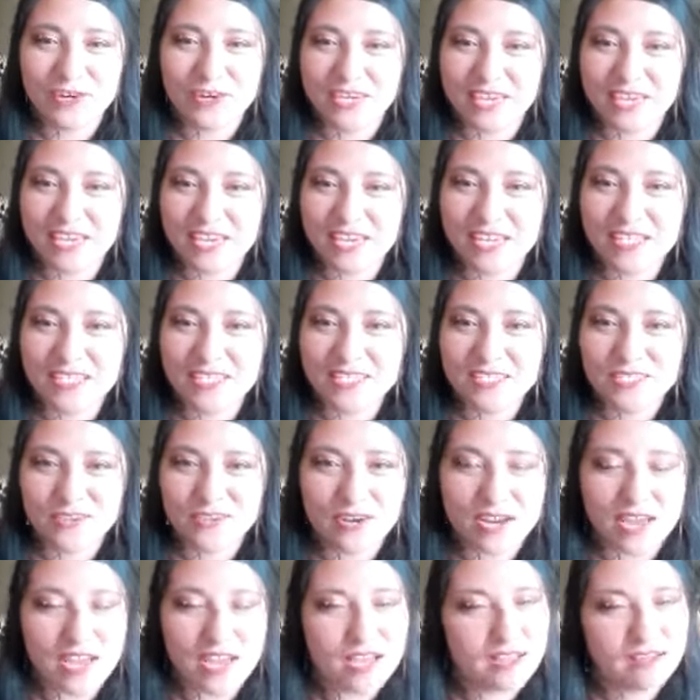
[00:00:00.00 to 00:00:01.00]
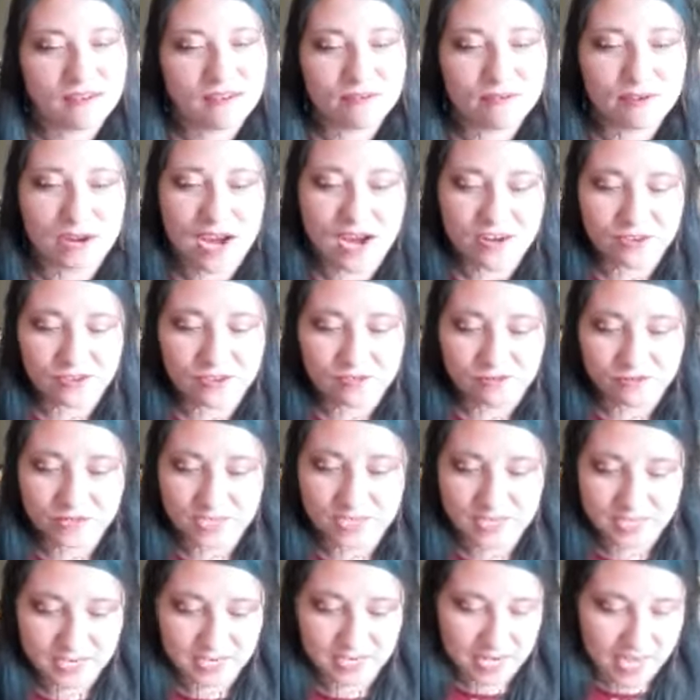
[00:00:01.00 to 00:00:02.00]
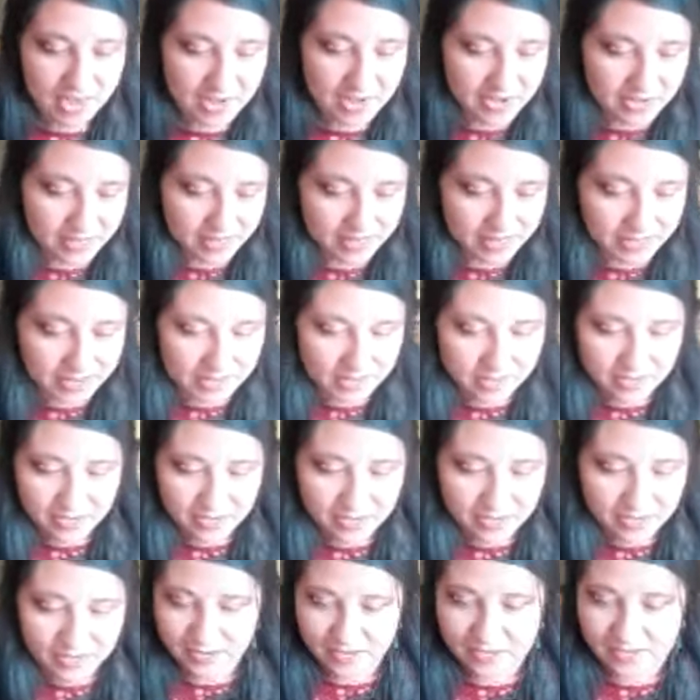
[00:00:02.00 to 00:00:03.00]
for kids, or are you reading anything?